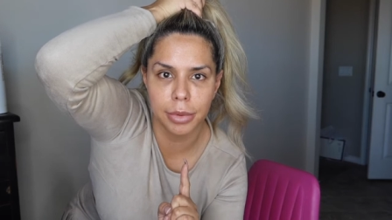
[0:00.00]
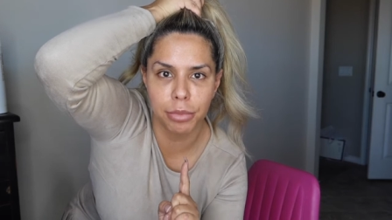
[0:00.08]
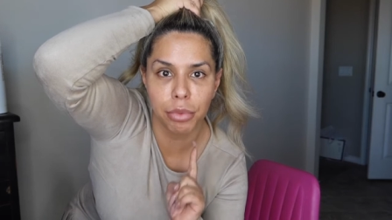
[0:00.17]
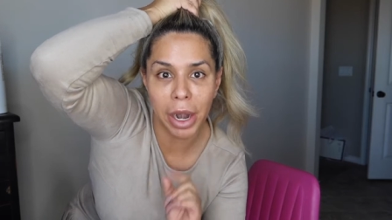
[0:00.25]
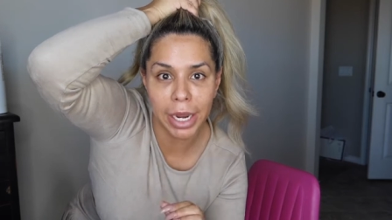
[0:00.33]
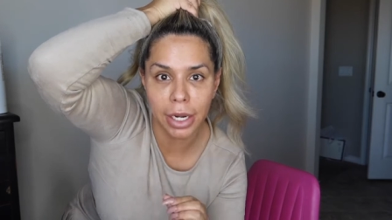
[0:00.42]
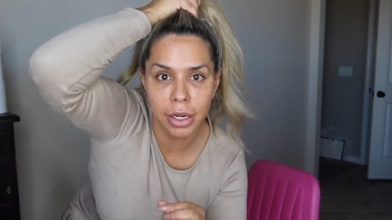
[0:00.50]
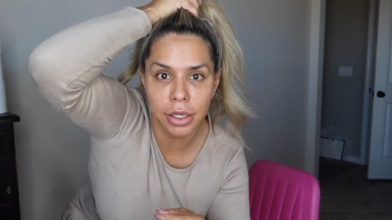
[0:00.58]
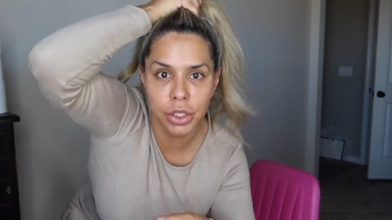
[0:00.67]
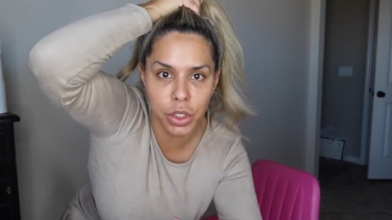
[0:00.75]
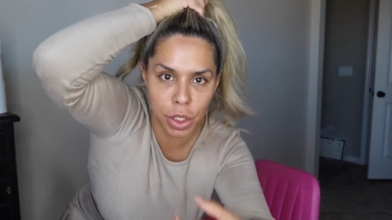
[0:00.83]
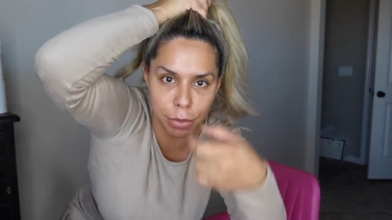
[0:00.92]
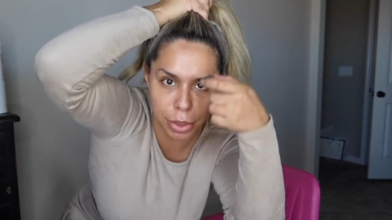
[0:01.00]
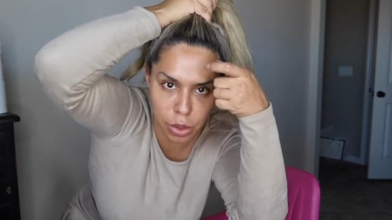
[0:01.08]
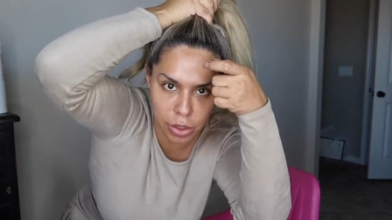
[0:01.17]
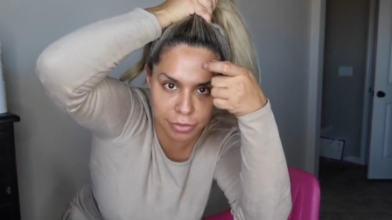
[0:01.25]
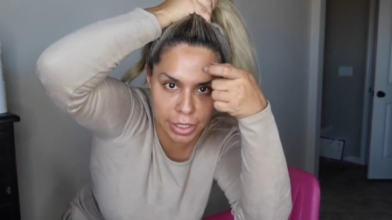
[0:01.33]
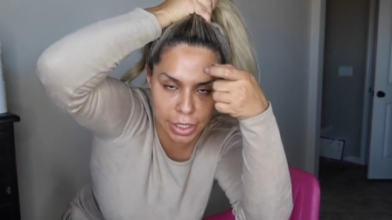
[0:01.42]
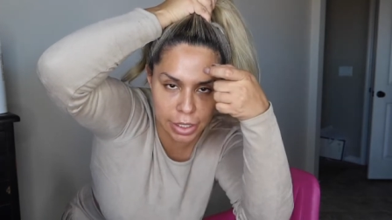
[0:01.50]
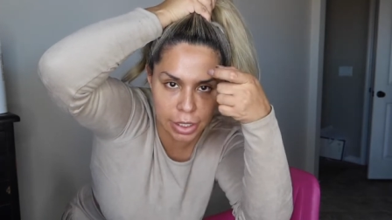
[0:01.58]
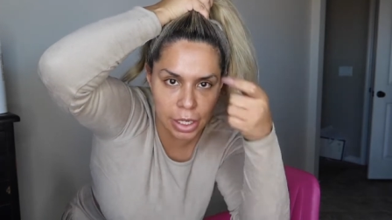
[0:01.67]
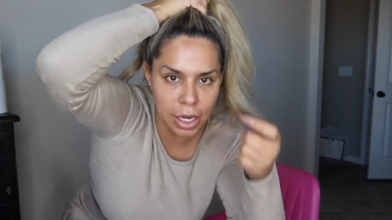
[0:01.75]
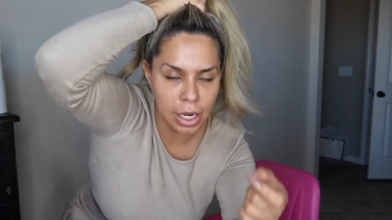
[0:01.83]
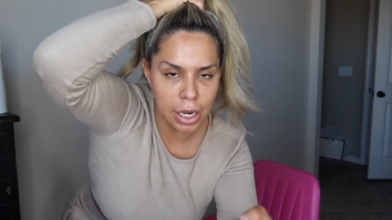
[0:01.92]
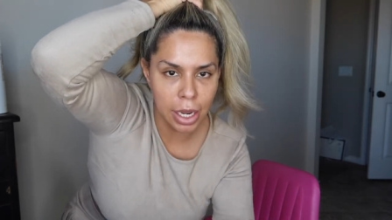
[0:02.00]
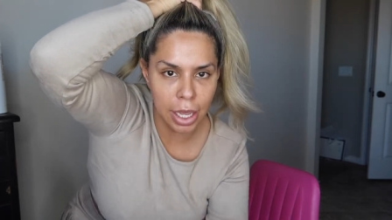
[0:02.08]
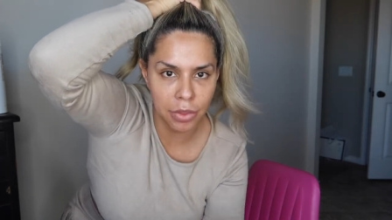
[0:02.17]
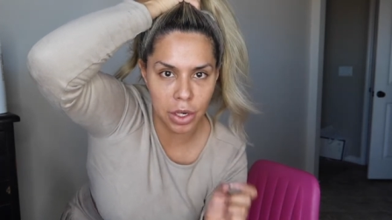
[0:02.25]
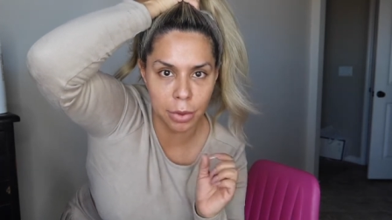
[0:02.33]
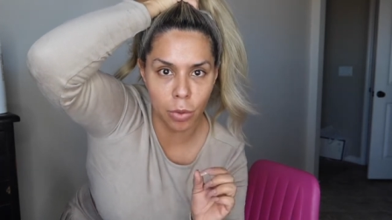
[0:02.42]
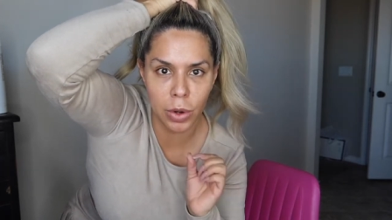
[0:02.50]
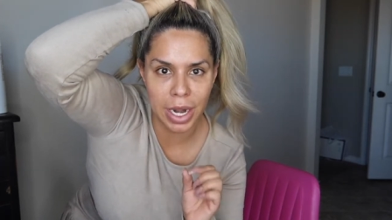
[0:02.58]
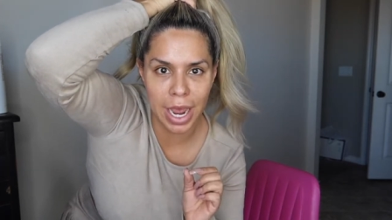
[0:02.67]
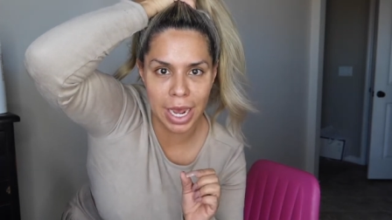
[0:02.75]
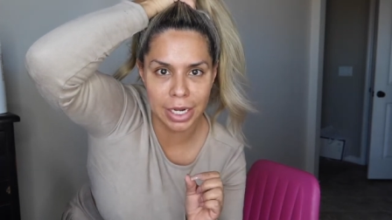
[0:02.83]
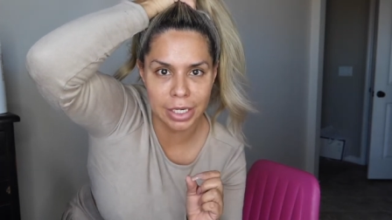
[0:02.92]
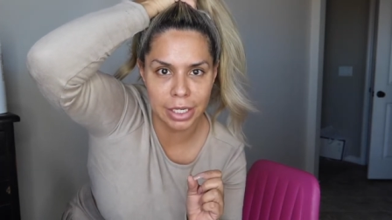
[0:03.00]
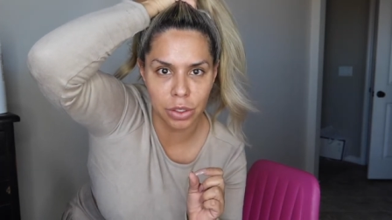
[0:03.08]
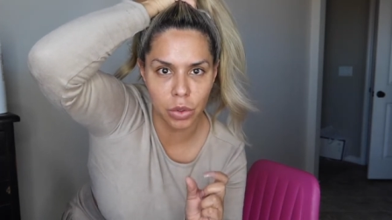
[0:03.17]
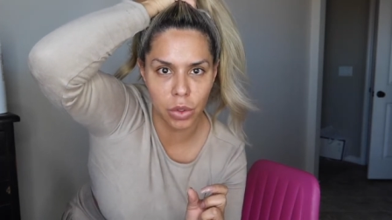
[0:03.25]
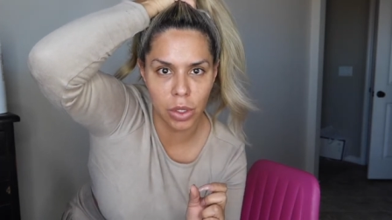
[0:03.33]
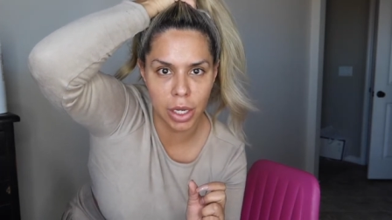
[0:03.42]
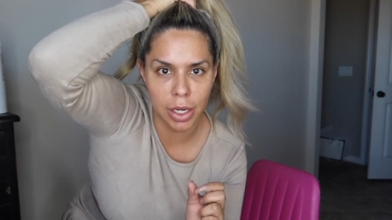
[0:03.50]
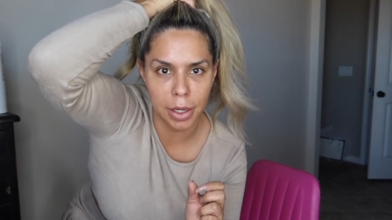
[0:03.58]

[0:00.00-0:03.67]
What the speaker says: braid to the middle of it. And then I want to add little